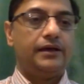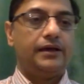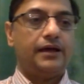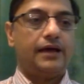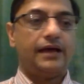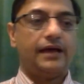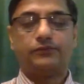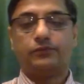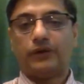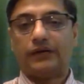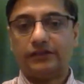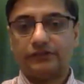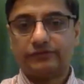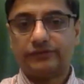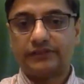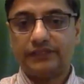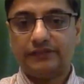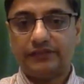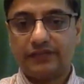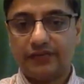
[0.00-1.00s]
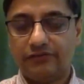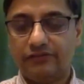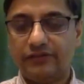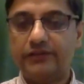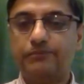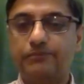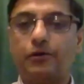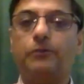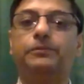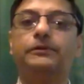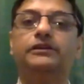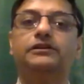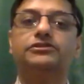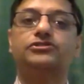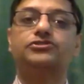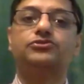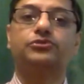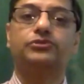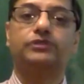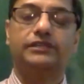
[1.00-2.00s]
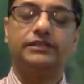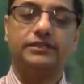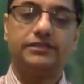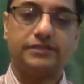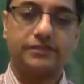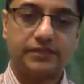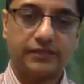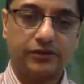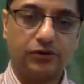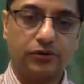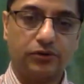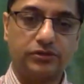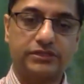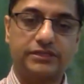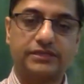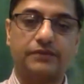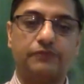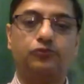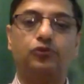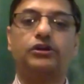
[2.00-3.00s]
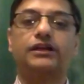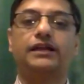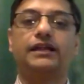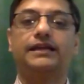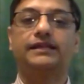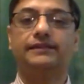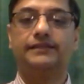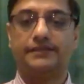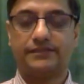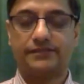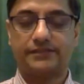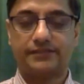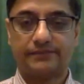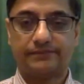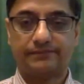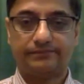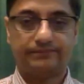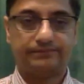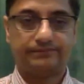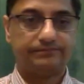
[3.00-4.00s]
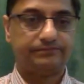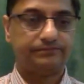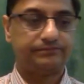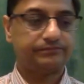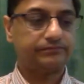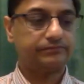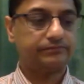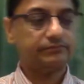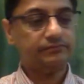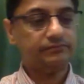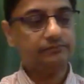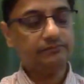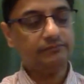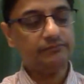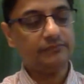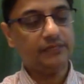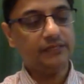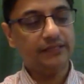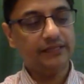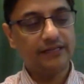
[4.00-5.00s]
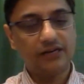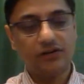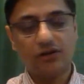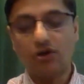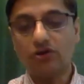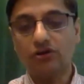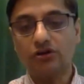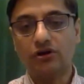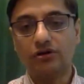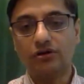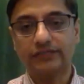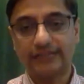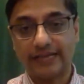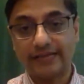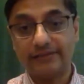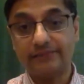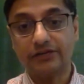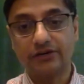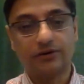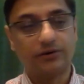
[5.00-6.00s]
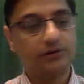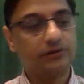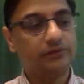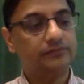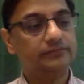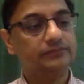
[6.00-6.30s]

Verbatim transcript: And one of the very popular stories goes somewhat like this that a long, long time ago,